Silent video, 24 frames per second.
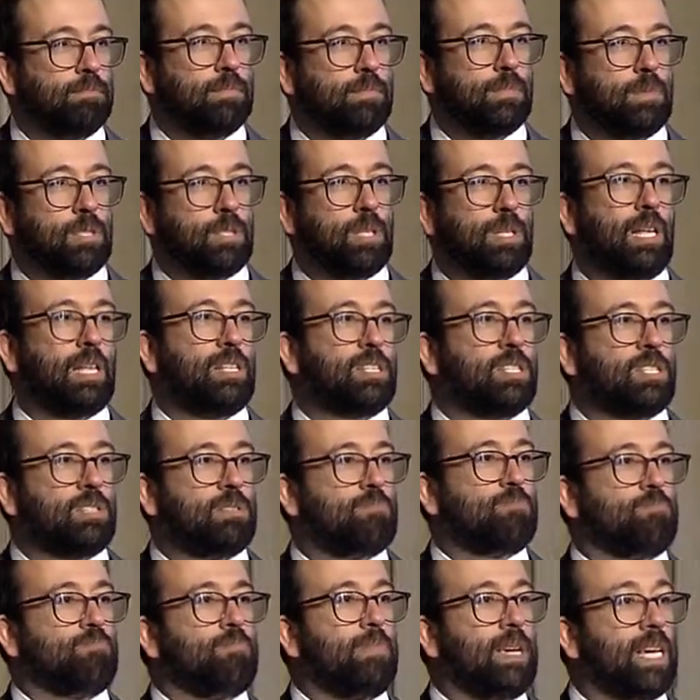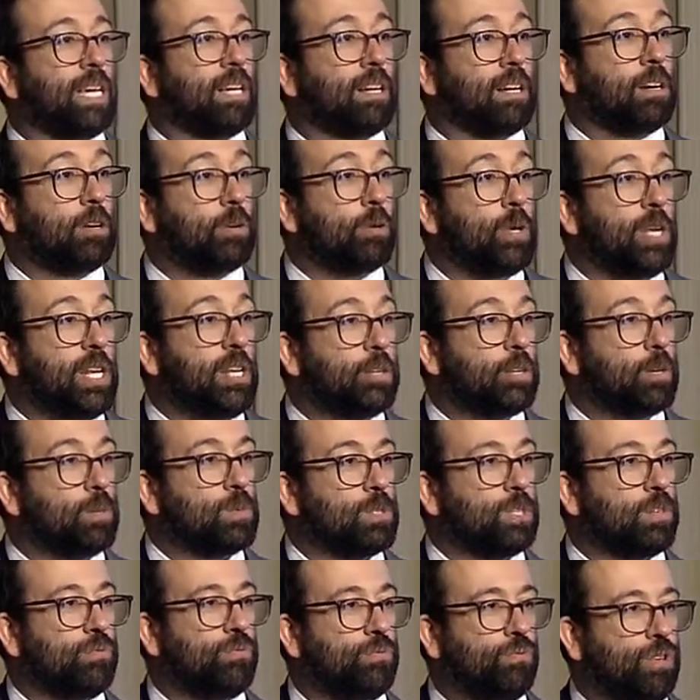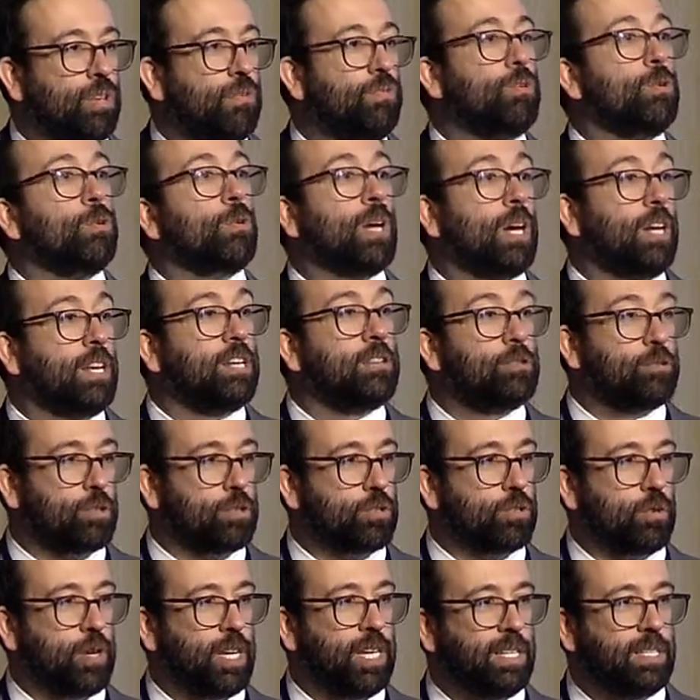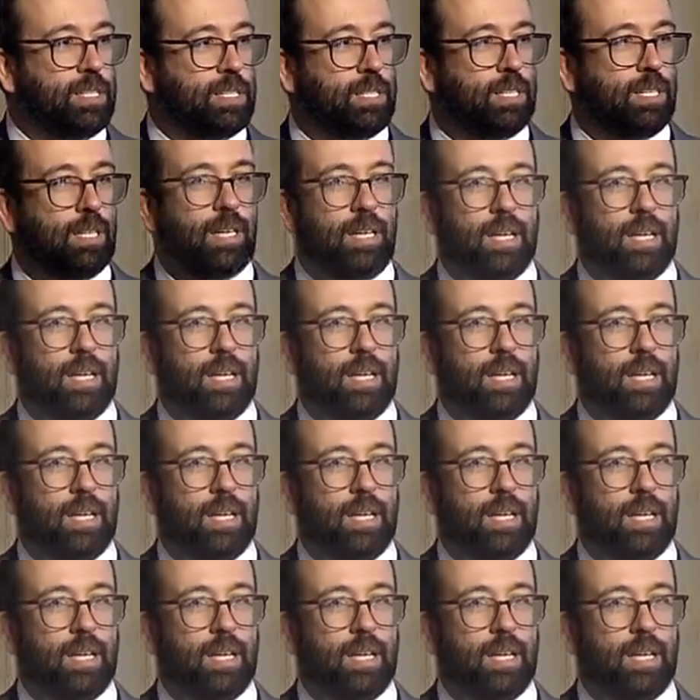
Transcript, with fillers: so let's make it concrete in terms of if you cut interest rates,